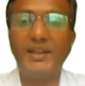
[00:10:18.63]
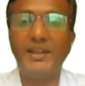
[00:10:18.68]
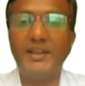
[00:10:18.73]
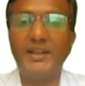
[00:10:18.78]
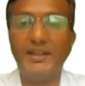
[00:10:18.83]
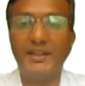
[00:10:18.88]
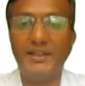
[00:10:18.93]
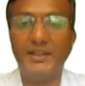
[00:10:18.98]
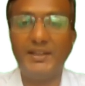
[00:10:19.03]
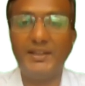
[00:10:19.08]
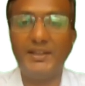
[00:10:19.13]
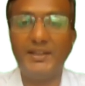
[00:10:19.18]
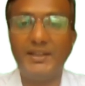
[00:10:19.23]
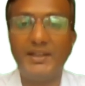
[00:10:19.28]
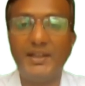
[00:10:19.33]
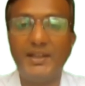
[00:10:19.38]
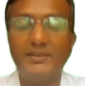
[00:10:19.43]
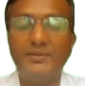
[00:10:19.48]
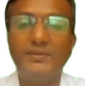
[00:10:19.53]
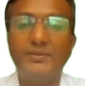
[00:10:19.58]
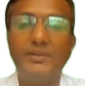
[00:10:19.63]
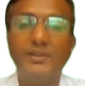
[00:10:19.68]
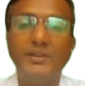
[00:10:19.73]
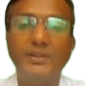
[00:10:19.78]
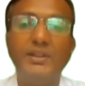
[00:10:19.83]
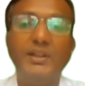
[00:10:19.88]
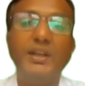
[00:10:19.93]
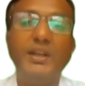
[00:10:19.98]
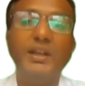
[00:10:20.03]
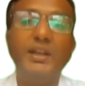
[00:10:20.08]
and the heat transfer
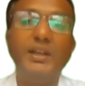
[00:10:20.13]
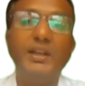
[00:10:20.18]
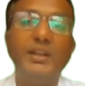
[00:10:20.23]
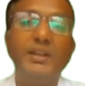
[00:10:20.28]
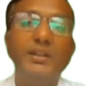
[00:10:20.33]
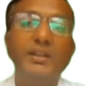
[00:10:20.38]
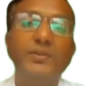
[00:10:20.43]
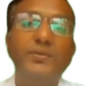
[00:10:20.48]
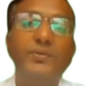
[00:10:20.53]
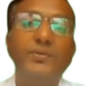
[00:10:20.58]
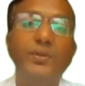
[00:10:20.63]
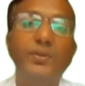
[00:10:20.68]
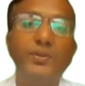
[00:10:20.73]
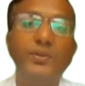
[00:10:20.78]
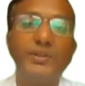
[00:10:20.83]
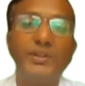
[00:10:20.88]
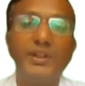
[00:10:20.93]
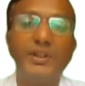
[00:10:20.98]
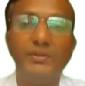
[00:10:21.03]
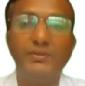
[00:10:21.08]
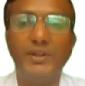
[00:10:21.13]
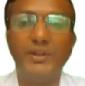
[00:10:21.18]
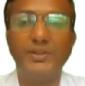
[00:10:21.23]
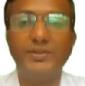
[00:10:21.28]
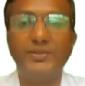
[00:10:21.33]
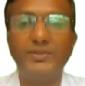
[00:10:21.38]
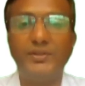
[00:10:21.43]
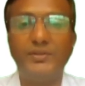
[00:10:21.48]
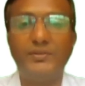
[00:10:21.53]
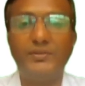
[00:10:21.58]
in a forced
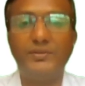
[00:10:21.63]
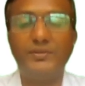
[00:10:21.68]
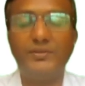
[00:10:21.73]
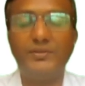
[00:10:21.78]
convection.